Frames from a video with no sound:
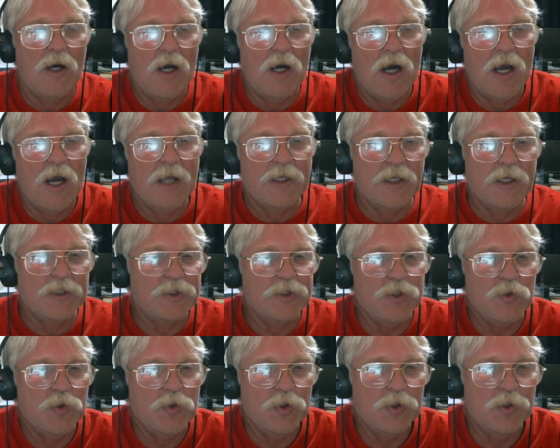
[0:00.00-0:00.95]
I guess
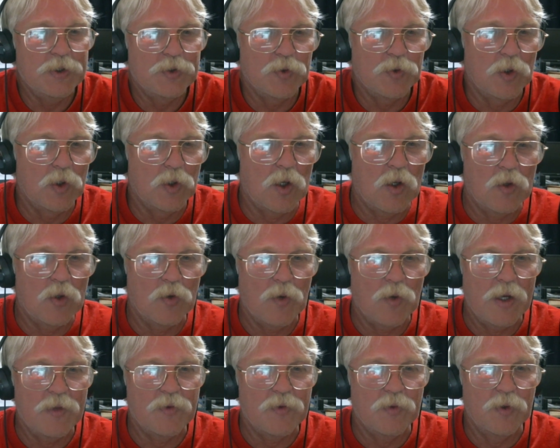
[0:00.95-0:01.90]
you could drill all the
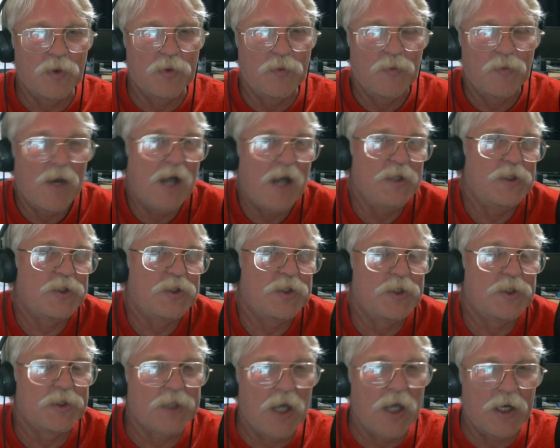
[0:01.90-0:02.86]
way through. I just
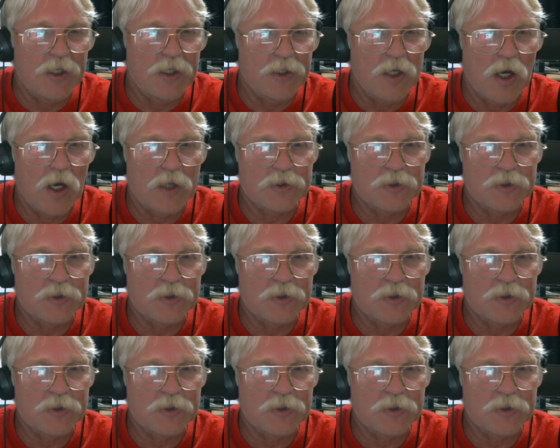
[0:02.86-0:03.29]
decided not